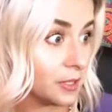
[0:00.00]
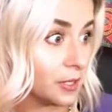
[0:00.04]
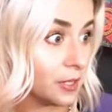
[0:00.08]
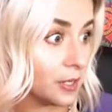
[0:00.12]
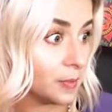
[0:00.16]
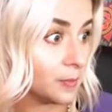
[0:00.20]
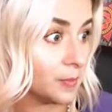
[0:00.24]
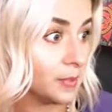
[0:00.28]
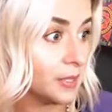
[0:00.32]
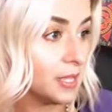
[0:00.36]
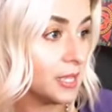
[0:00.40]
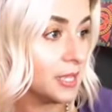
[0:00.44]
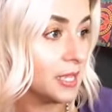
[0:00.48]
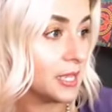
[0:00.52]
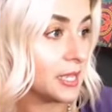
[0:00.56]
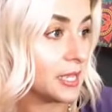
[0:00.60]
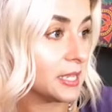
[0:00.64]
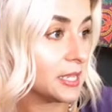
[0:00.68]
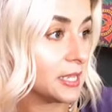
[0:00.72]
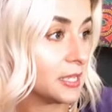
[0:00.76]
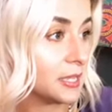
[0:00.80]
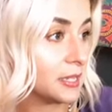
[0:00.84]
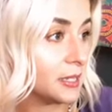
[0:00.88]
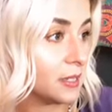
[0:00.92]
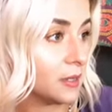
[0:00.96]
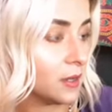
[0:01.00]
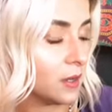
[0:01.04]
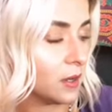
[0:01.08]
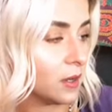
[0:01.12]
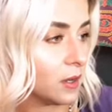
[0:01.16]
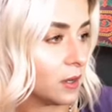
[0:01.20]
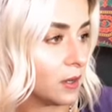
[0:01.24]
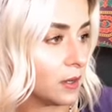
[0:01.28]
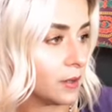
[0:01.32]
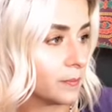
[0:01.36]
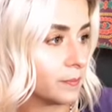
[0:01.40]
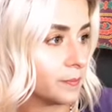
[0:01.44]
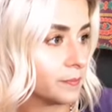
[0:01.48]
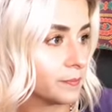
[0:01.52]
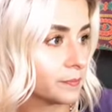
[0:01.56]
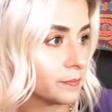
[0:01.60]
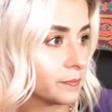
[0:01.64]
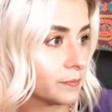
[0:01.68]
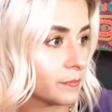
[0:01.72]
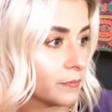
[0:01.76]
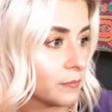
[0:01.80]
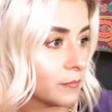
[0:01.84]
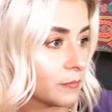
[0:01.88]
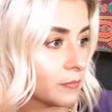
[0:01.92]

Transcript: um, in, um,